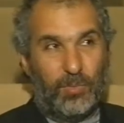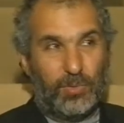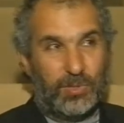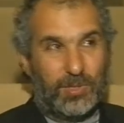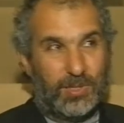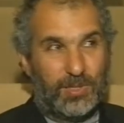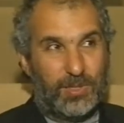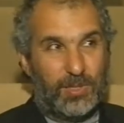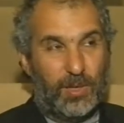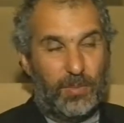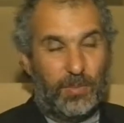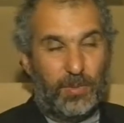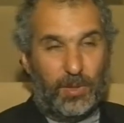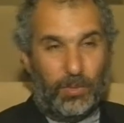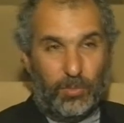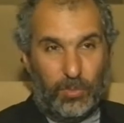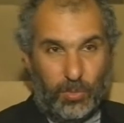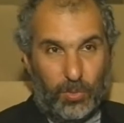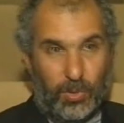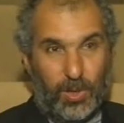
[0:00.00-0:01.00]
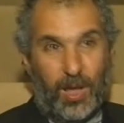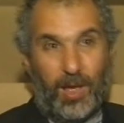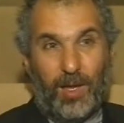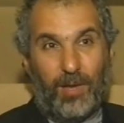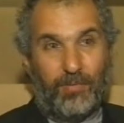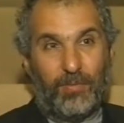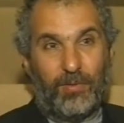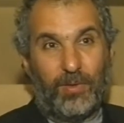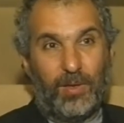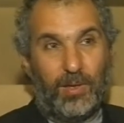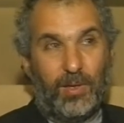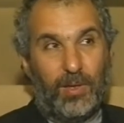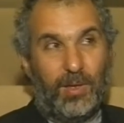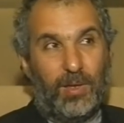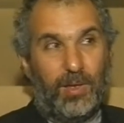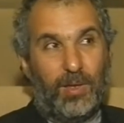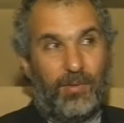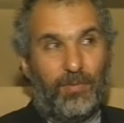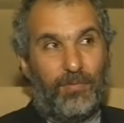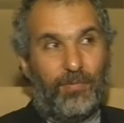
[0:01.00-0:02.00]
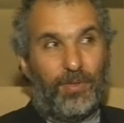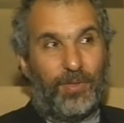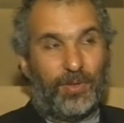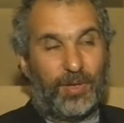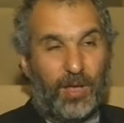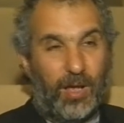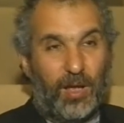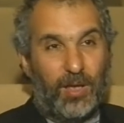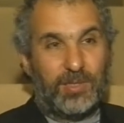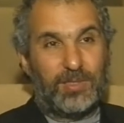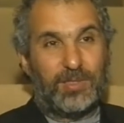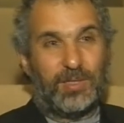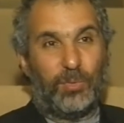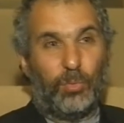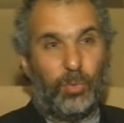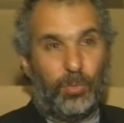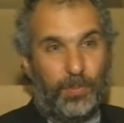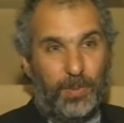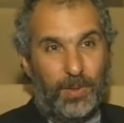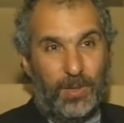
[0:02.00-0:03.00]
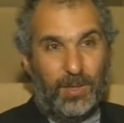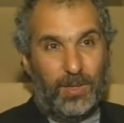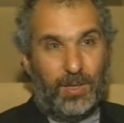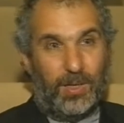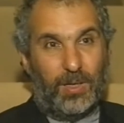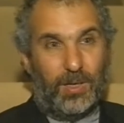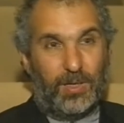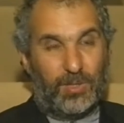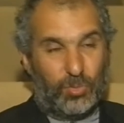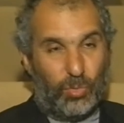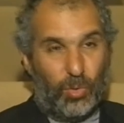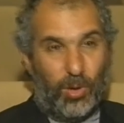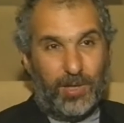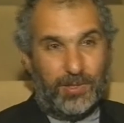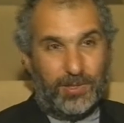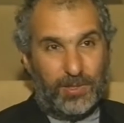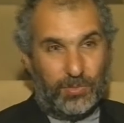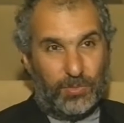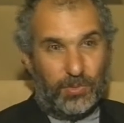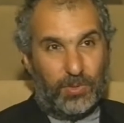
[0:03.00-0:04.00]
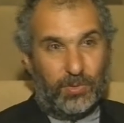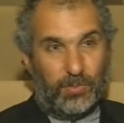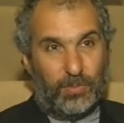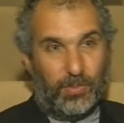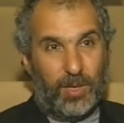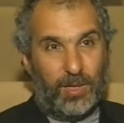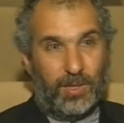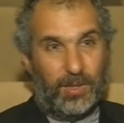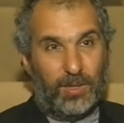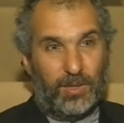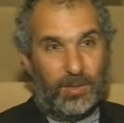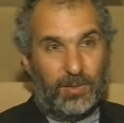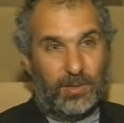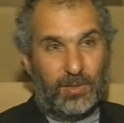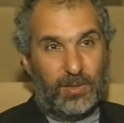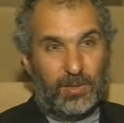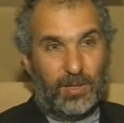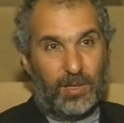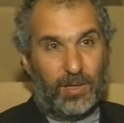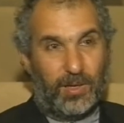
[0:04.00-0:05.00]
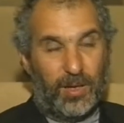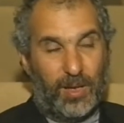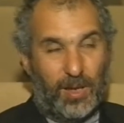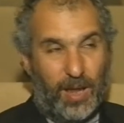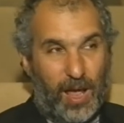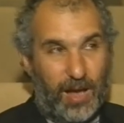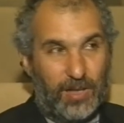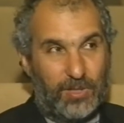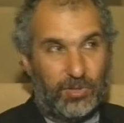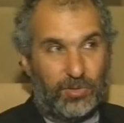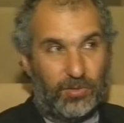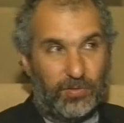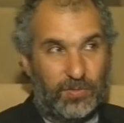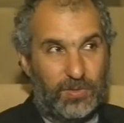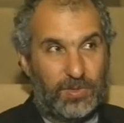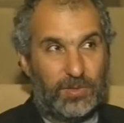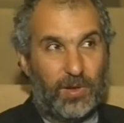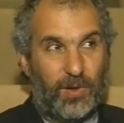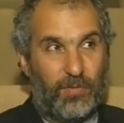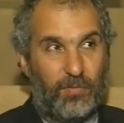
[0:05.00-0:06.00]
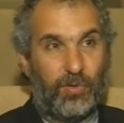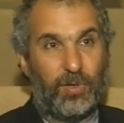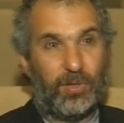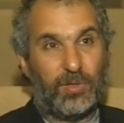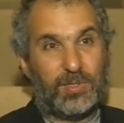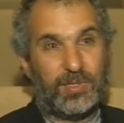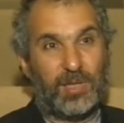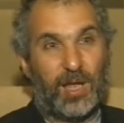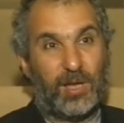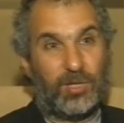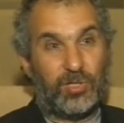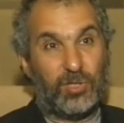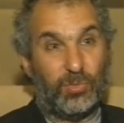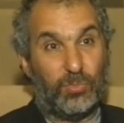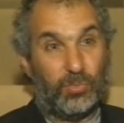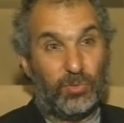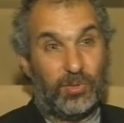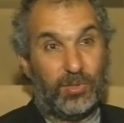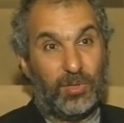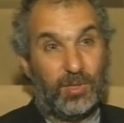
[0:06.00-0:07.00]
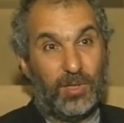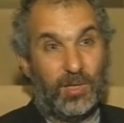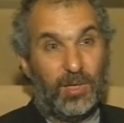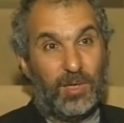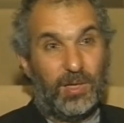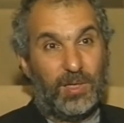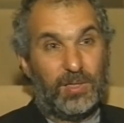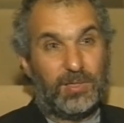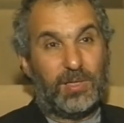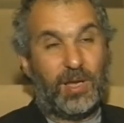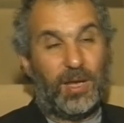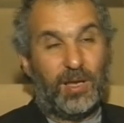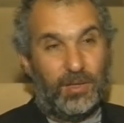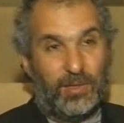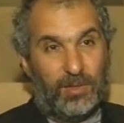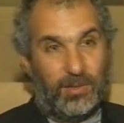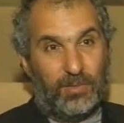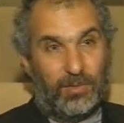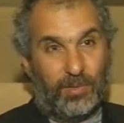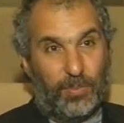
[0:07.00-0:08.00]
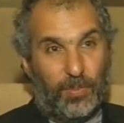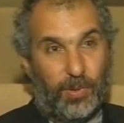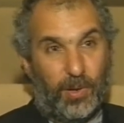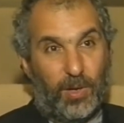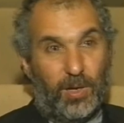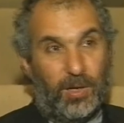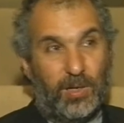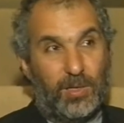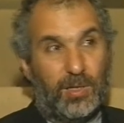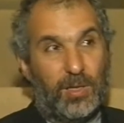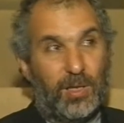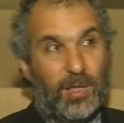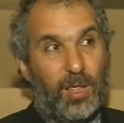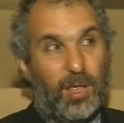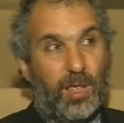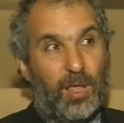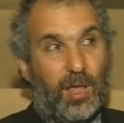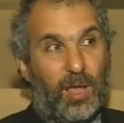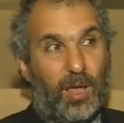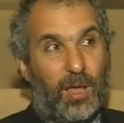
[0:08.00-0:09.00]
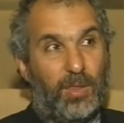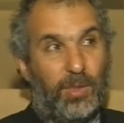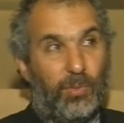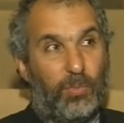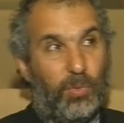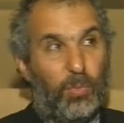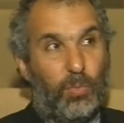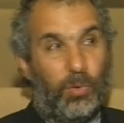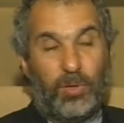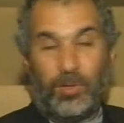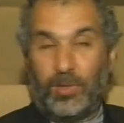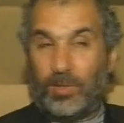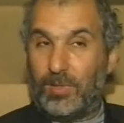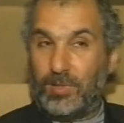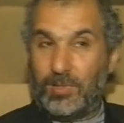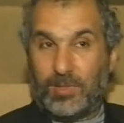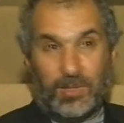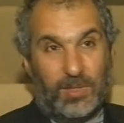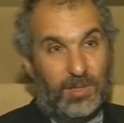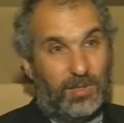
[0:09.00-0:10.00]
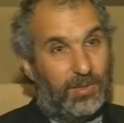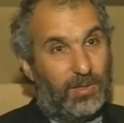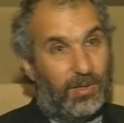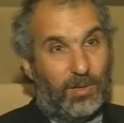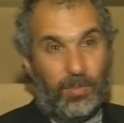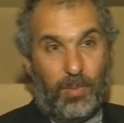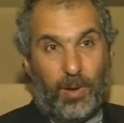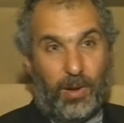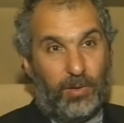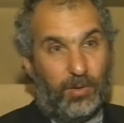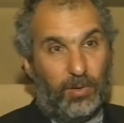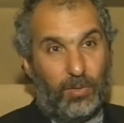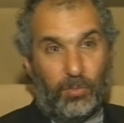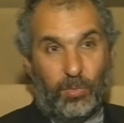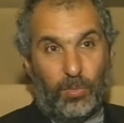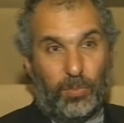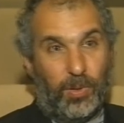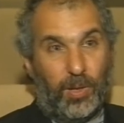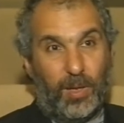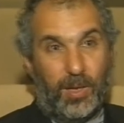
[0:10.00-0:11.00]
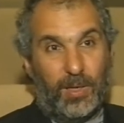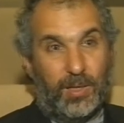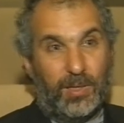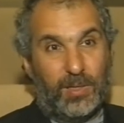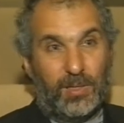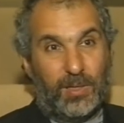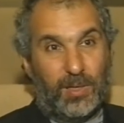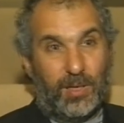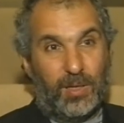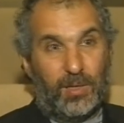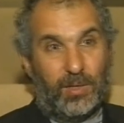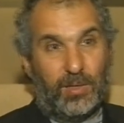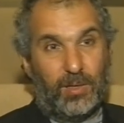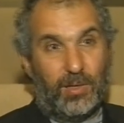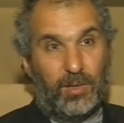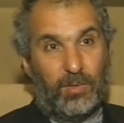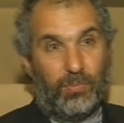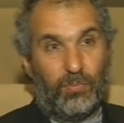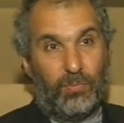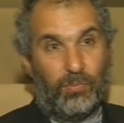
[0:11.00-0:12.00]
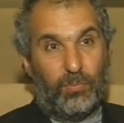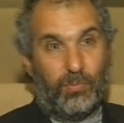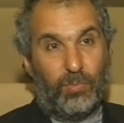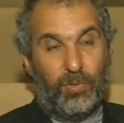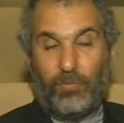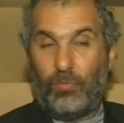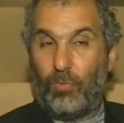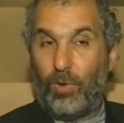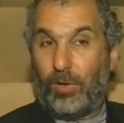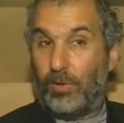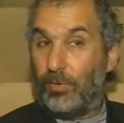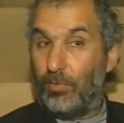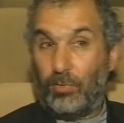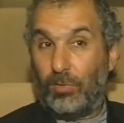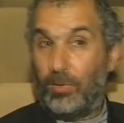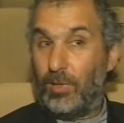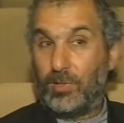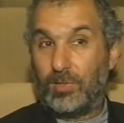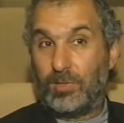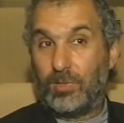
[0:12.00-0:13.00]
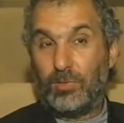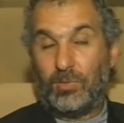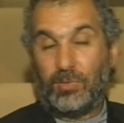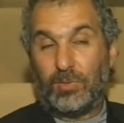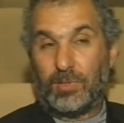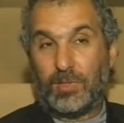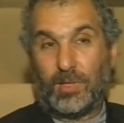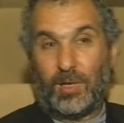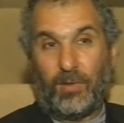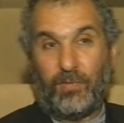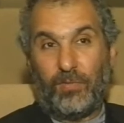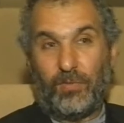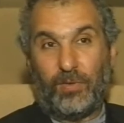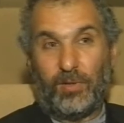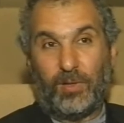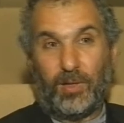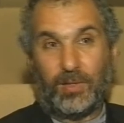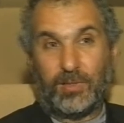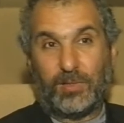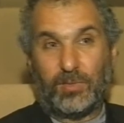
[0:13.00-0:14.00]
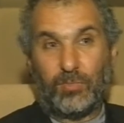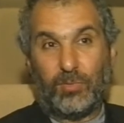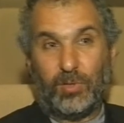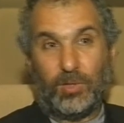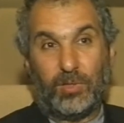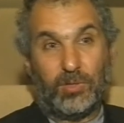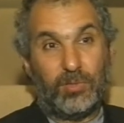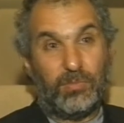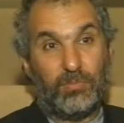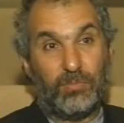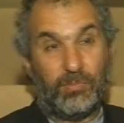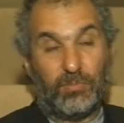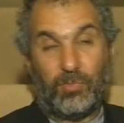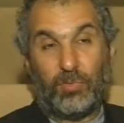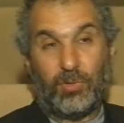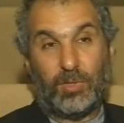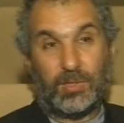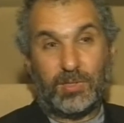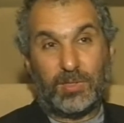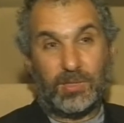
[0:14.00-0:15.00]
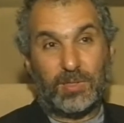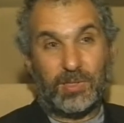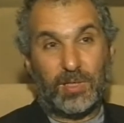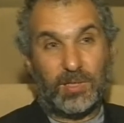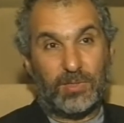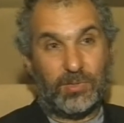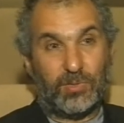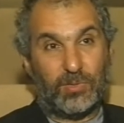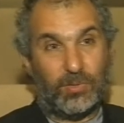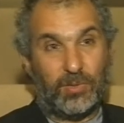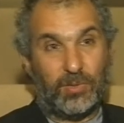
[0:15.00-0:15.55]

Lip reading: I was determined that we would have that the casting would be as right as we could make it, that an actor of real stature would take the part, that we wouldn't concede that an American would play it. And we've won on all those scores, and I feel that's a real success